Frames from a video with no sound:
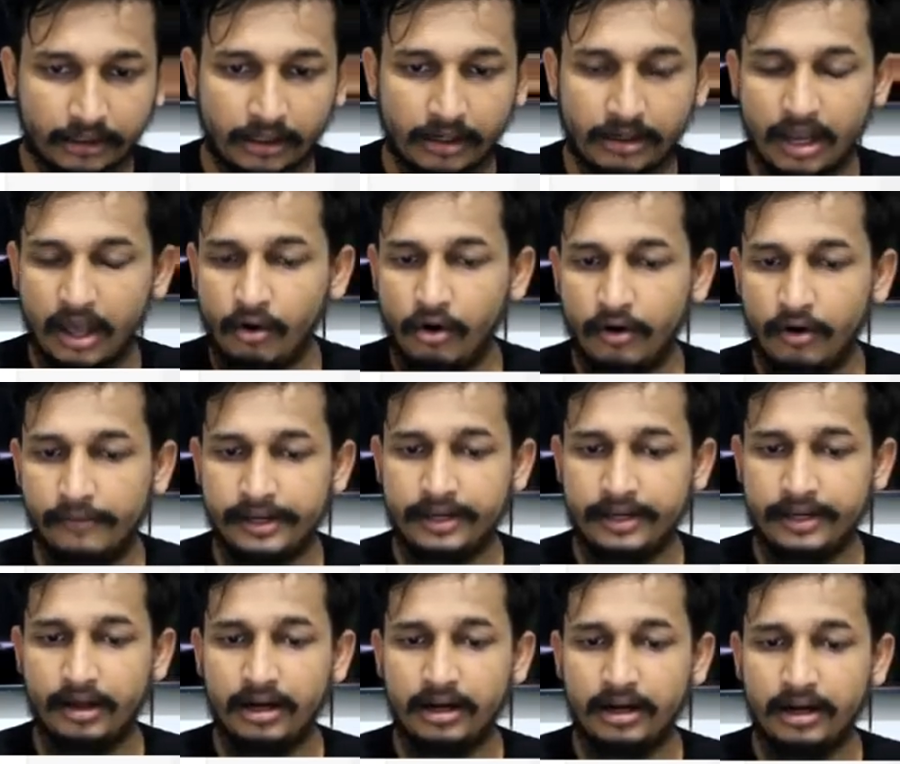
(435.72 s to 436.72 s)
Now over
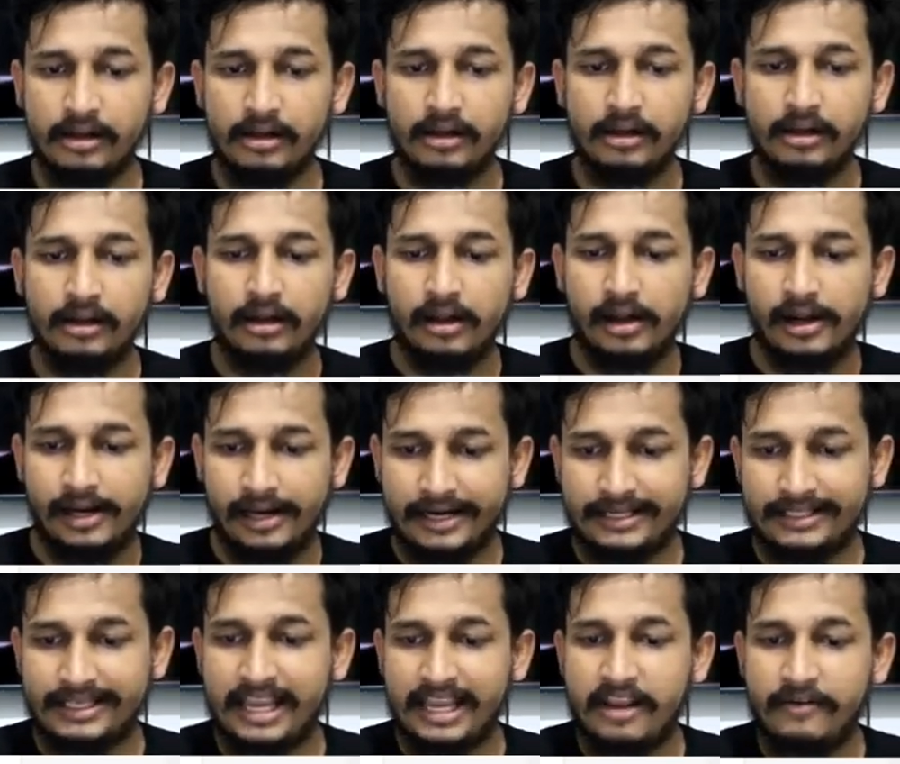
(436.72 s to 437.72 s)
here, let's
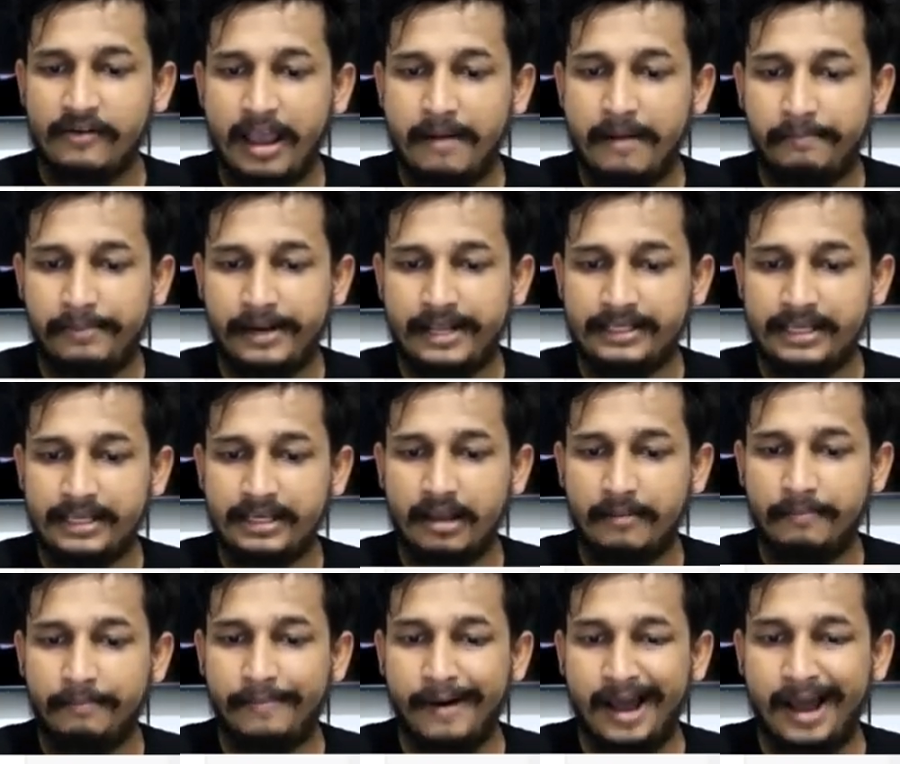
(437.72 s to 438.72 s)
say if I'm placing a
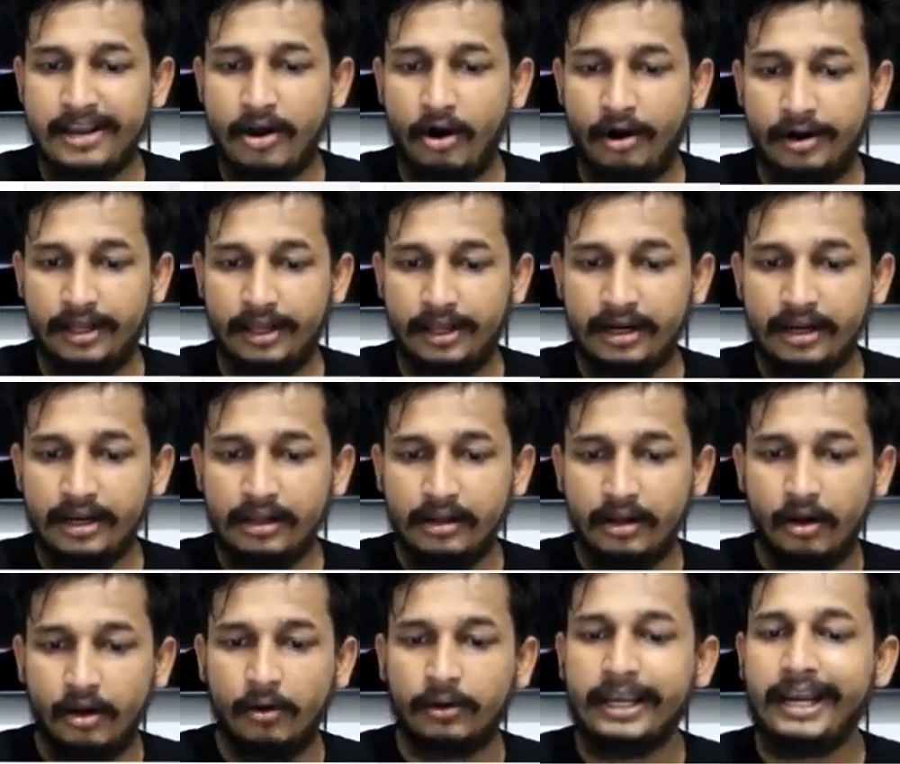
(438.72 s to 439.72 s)
buy order,
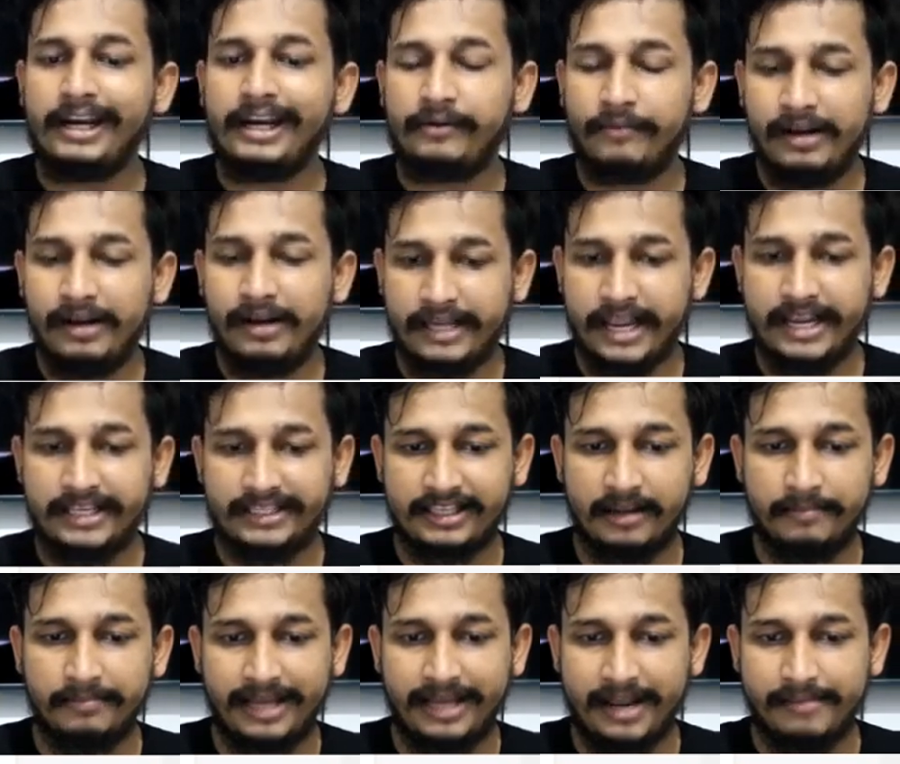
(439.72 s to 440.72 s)
okay, it will take
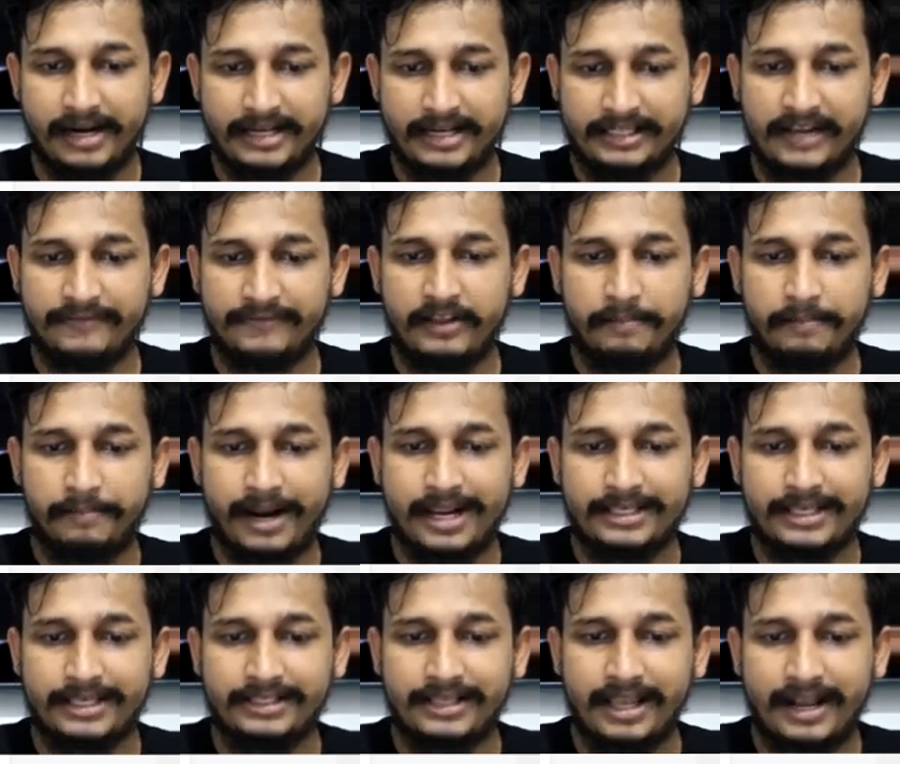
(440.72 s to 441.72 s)
some time. Let's say if the
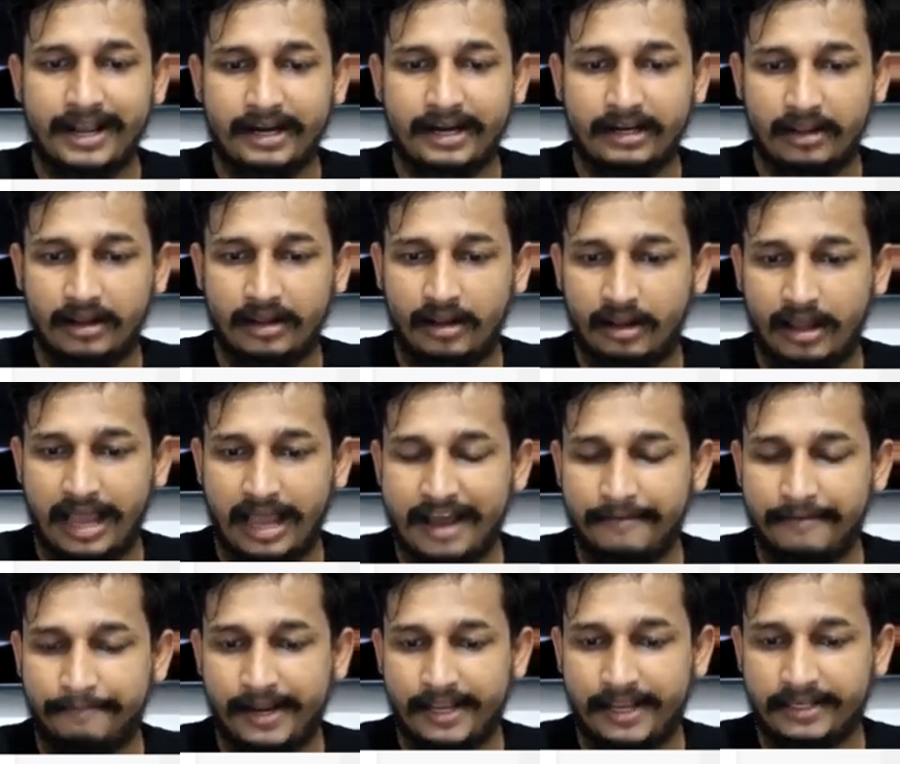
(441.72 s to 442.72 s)
prices are at, I
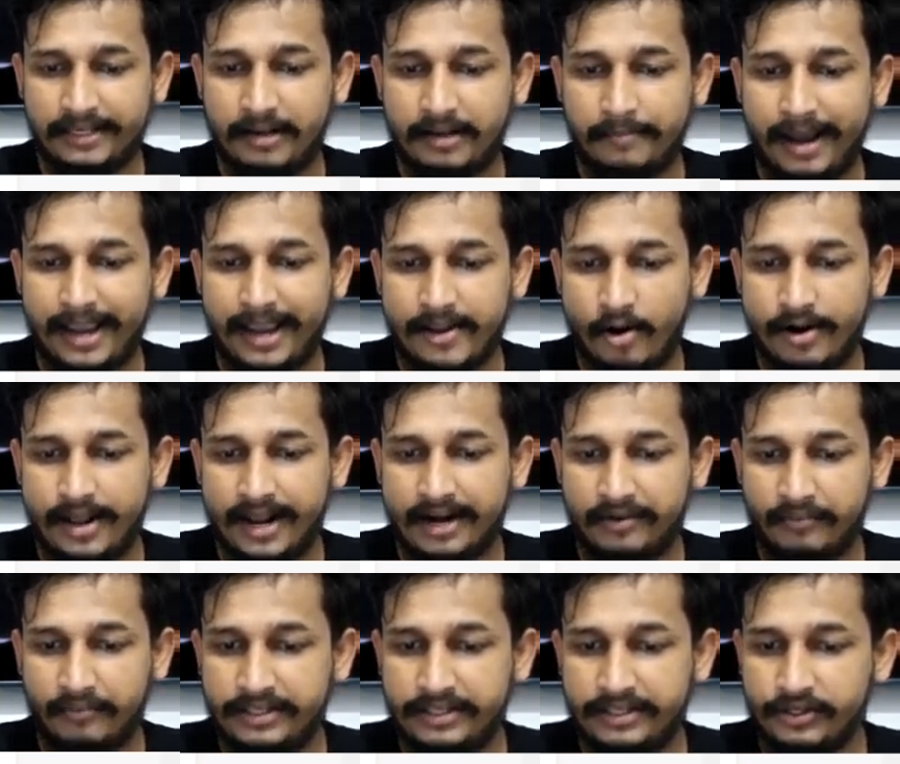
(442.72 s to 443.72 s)
have placed a buy order at
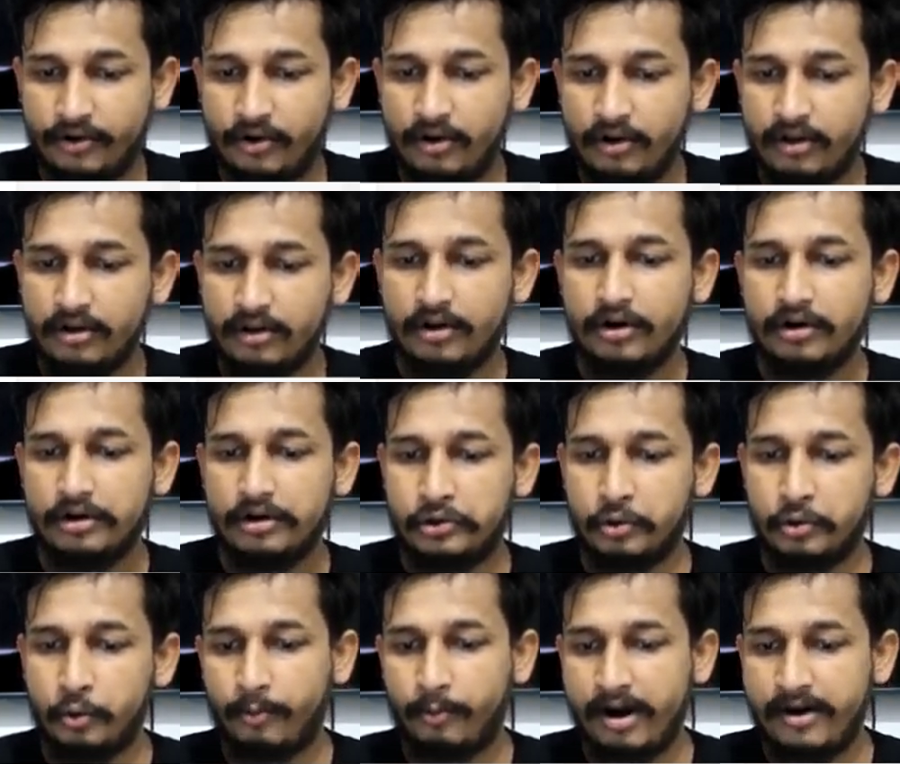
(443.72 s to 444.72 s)

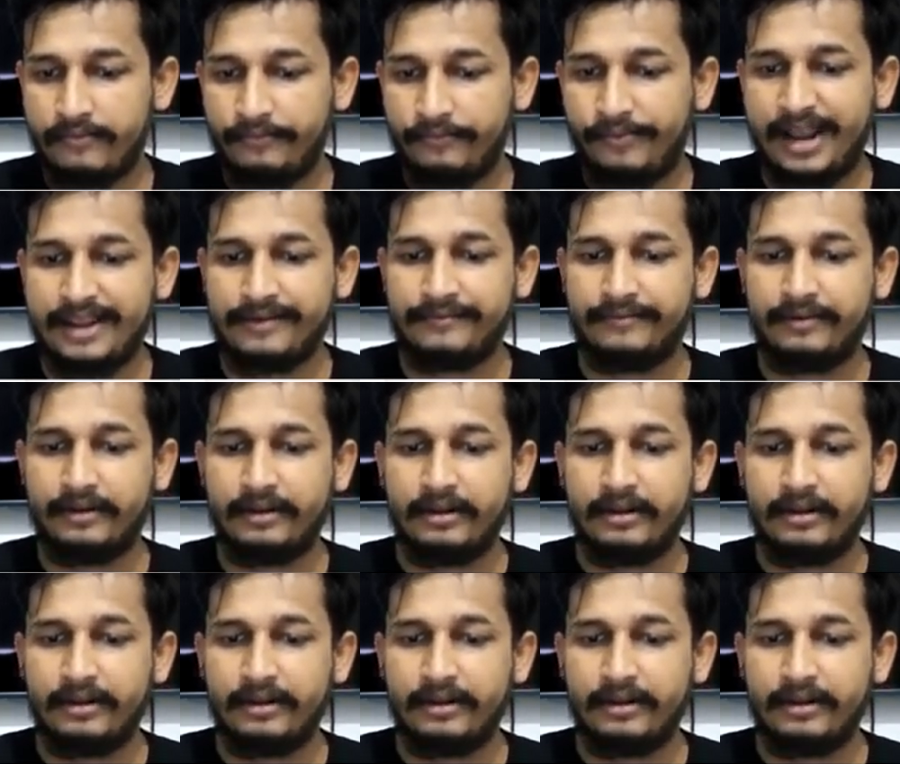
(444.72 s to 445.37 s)
102.5.